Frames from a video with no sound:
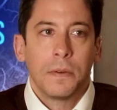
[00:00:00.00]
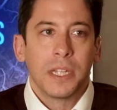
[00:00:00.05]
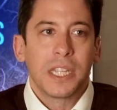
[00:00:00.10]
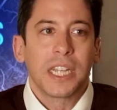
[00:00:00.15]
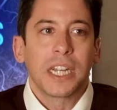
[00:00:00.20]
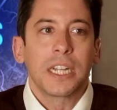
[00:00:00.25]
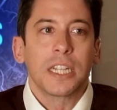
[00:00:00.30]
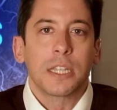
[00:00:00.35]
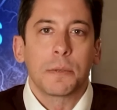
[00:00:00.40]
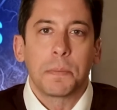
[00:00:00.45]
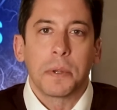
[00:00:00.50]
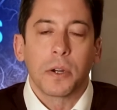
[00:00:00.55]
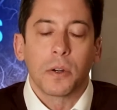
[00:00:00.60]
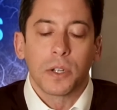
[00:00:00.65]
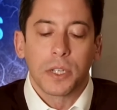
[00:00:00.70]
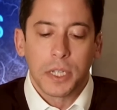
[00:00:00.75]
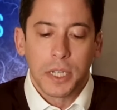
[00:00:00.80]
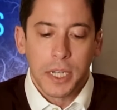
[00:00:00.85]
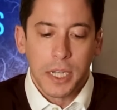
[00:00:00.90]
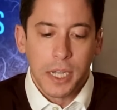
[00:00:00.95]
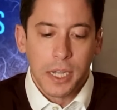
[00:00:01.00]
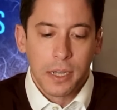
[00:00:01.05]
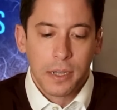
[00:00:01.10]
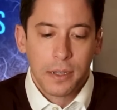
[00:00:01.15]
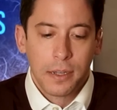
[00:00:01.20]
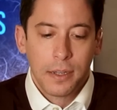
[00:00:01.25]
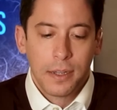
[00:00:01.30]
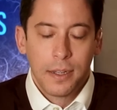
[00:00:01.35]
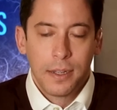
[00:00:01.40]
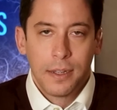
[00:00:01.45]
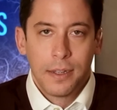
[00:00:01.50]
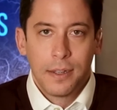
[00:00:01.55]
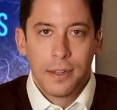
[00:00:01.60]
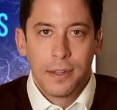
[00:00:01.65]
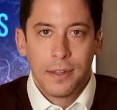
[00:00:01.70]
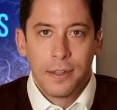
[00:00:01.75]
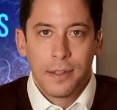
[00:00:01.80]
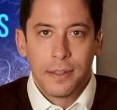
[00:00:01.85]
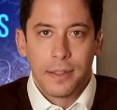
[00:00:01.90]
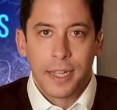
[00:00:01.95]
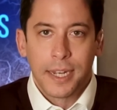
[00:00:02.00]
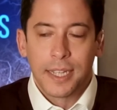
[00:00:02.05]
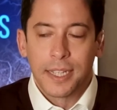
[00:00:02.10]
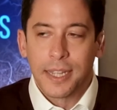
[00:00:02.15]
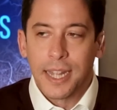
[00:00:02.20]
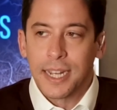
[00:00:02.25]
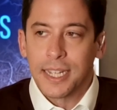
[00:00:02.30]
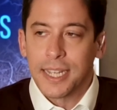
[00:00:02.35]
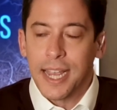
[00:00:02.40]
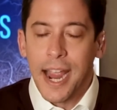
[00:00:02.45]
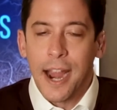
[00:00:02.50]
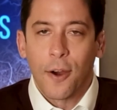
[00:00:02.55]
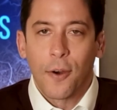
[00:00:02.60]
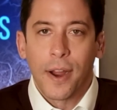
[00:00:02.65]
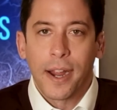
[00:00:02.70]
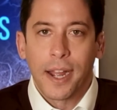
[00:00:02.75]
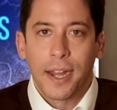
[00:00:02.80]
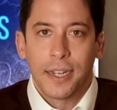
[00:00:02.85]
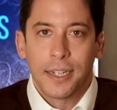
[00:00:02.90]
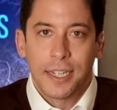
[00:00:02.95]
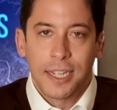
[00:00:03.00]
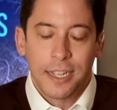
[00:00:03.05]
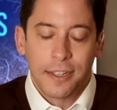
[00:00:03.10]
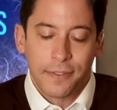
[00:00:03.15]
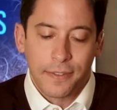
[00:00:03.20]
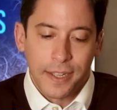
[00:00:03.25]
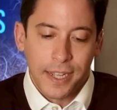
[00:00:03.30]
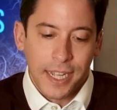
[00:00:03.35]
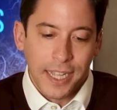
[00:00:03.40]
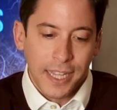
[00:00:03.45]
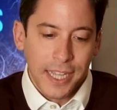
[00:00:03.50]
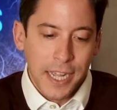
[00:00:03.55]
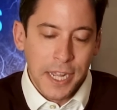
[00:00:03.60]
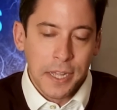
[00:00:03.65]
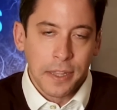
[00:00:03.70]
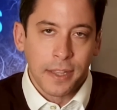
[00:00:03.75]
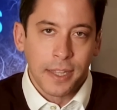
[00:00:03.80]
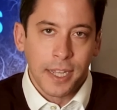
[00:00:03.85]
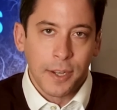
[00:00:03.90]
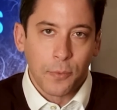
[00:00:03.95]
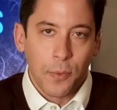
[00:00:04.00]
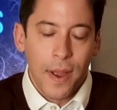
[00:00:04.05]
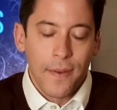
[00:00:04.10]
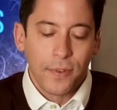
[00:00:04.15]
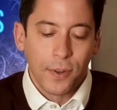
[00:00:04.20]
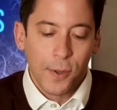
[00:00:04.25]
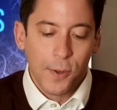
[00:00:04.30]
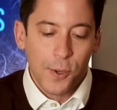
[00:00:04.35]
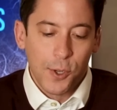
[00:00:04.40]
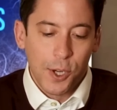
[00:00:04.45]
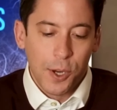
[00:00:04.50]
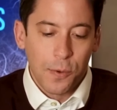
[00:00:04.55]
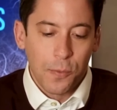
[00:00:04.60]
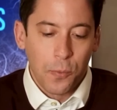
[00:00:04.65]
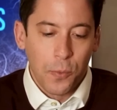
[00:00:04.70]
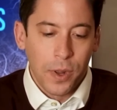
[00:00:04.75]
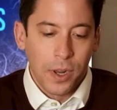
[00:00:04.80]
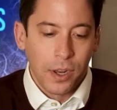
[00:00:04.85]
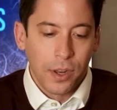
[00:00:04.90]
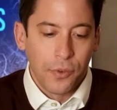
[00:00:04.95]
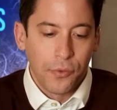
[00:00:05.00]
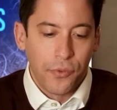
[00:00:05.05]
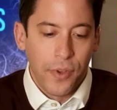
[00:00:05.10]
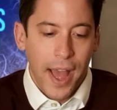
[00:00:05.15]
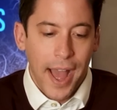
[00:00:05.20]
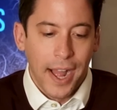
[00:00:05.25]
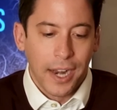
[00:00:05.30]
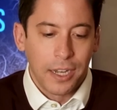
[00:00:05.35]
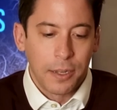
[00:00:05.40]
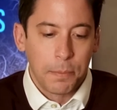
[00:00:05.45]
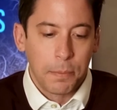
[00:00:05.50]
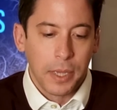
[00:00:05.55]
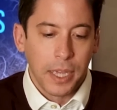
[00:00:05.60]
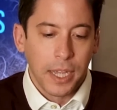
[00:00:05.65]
It's a conspiracy that is, that is airing on TV. The, the revolution will, in fact,